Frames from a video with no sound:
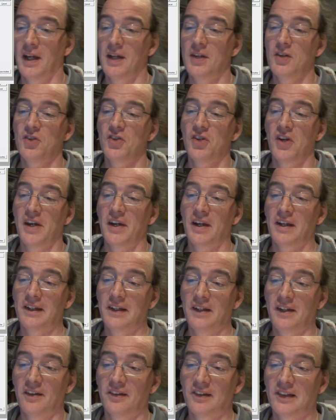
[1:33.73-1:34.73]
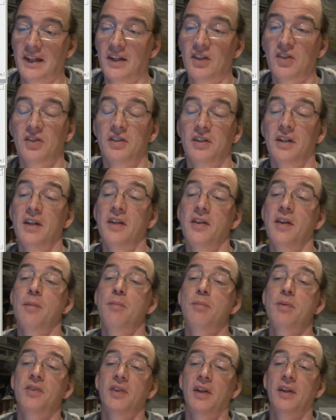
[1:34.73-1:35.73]
uncheck linear selection, and it then
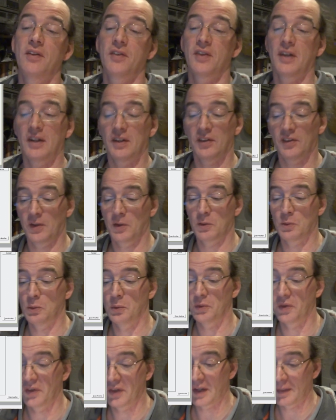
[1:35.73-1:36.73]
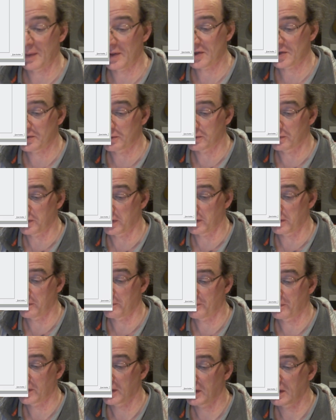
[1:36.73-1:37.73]
presents a so-called dimensional view,
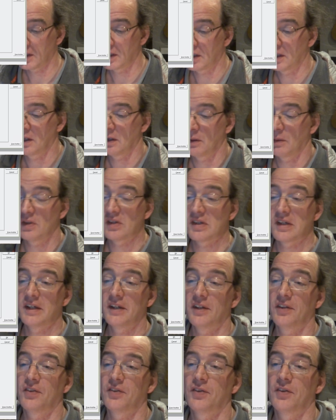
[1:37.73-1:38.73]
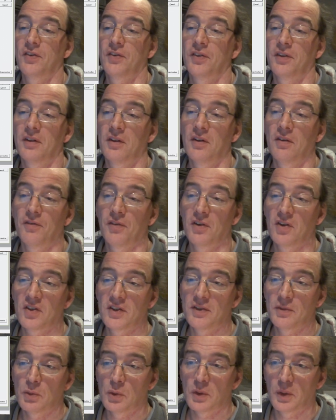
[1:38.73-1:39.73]
which lists first
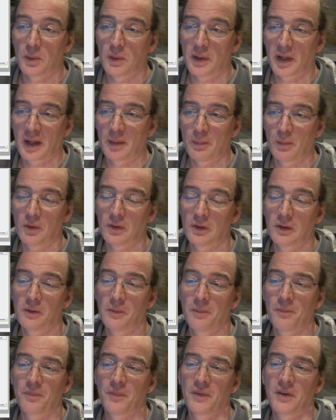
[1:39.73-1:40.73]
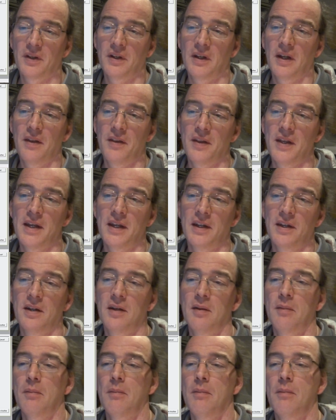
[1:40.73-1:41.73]
of all the working model, and then
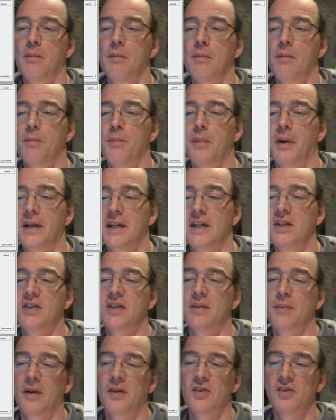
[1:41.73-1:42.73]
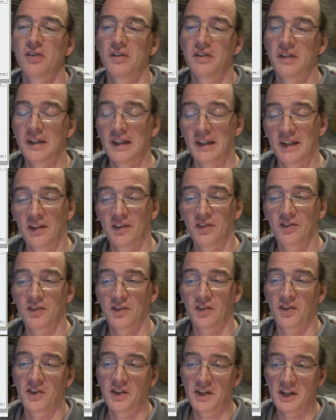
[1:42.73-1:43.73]
by each dimension it
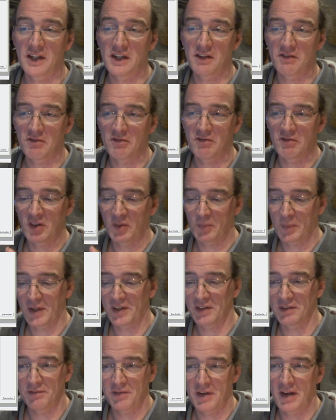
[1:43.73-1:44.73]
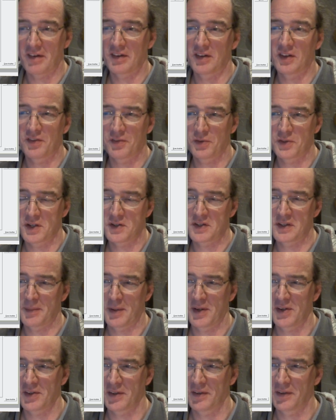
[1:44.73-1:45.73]
lists the respective variants for those
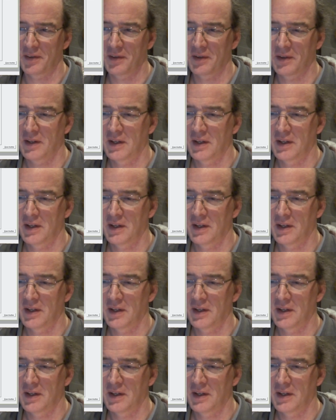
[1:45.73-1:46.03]
dimensions.